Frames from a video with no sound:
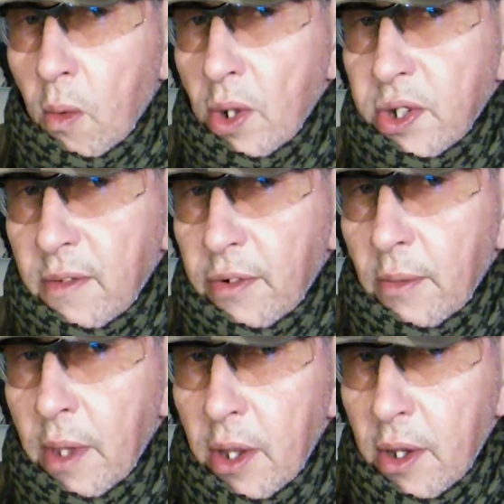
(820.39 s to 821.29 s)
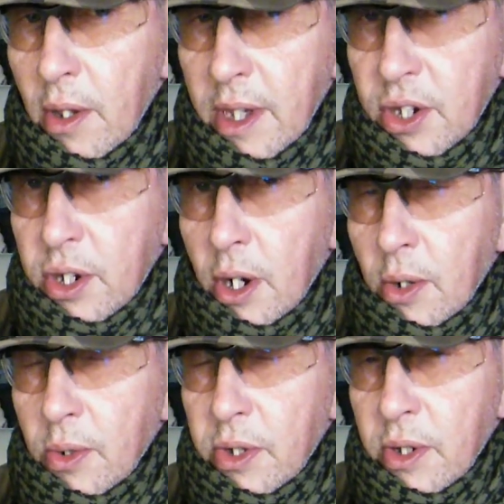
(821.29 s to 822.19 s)
watch them from the early
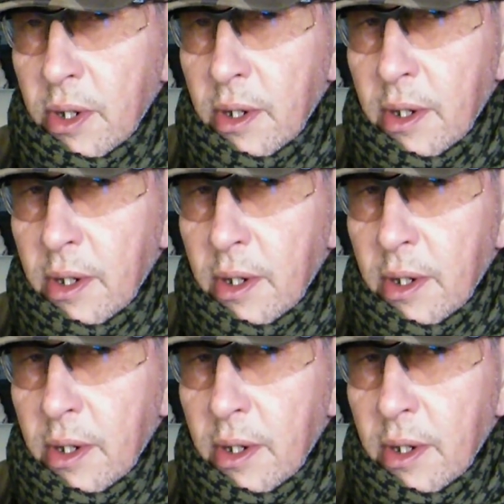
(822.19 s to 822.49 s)
shows